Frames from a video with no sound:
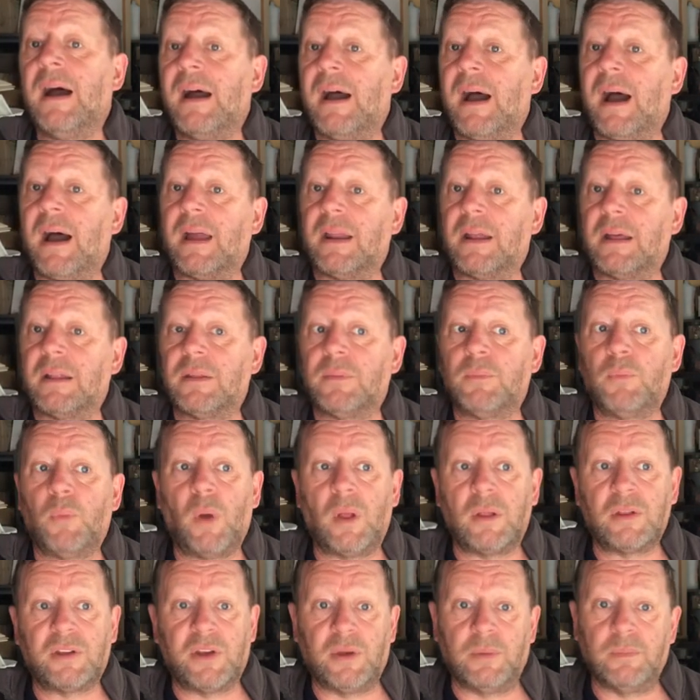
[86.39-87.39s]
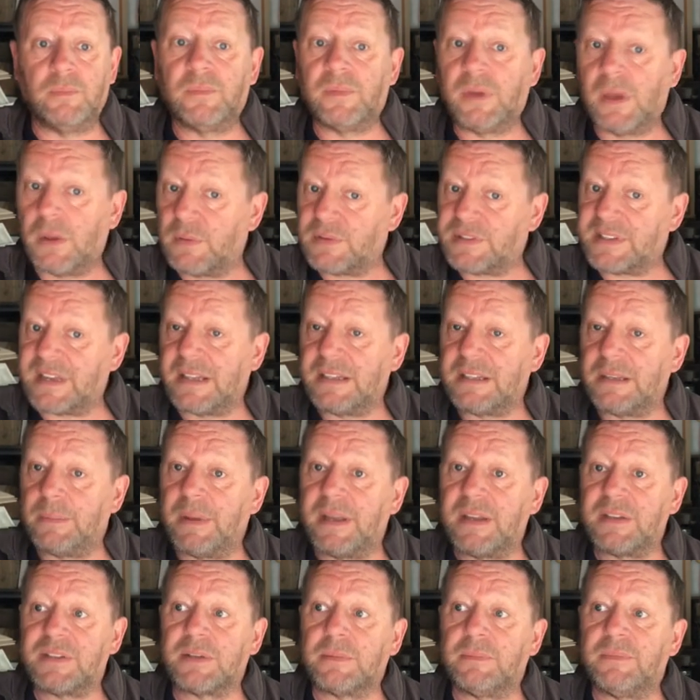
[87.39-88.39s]
And I welcome you sending me
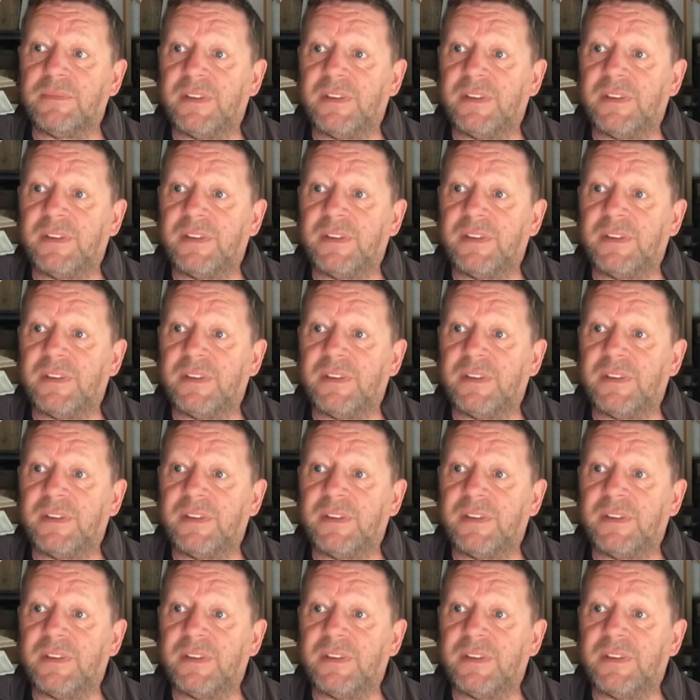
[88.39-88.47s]
some